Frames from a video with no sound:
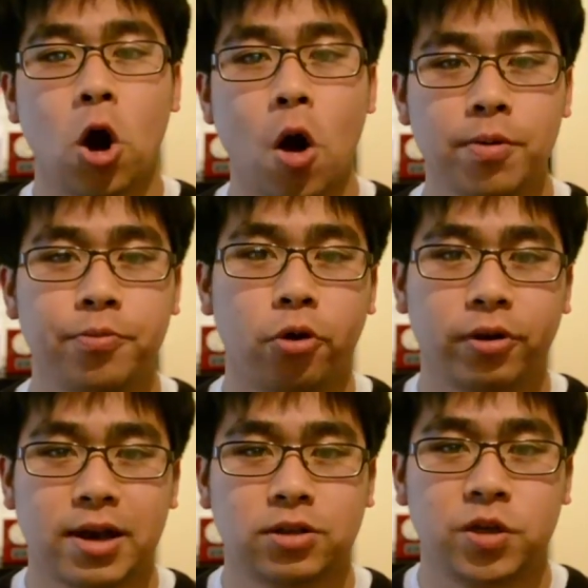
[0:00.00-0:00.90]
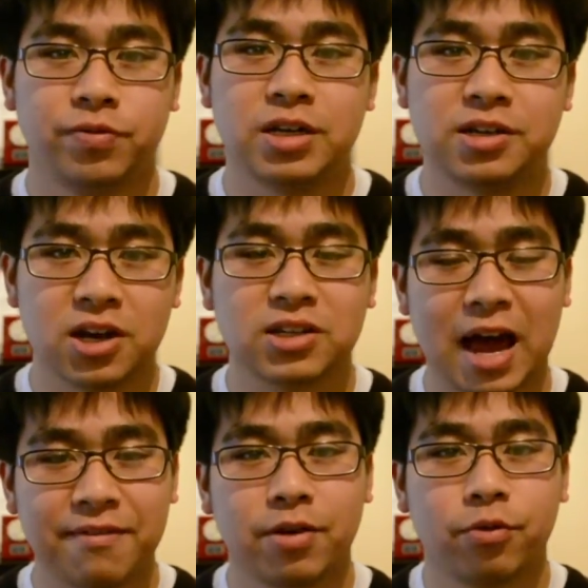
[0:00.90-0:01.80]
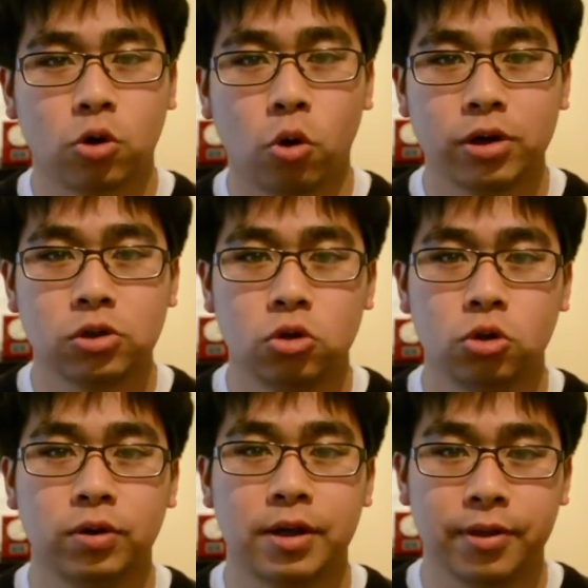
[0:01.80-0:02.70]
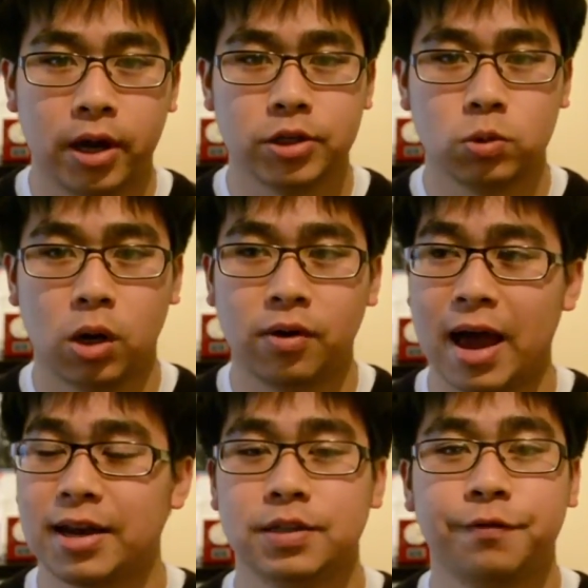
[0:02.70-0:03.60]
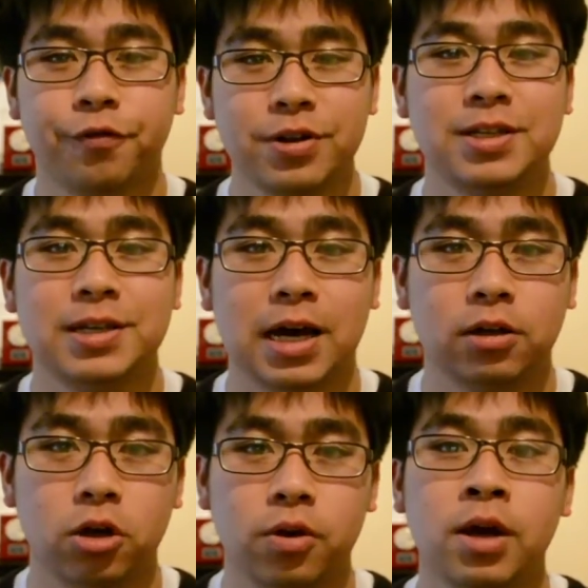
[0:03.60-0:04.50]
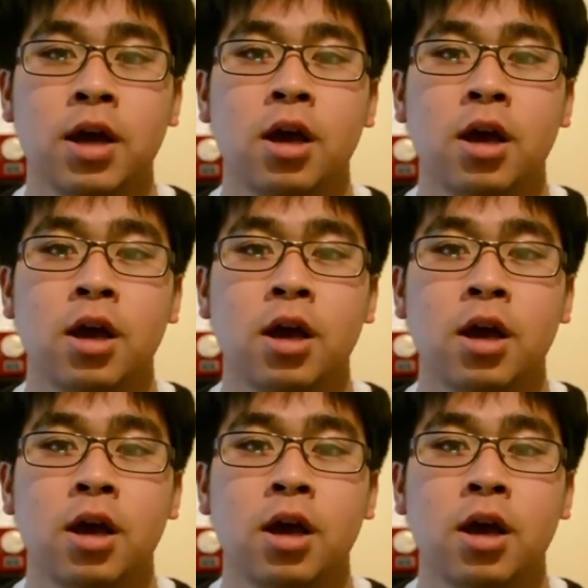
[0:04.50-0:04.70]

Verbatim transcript: Open Broadcaster Software does have that recording tool in there as well, and it's free to download.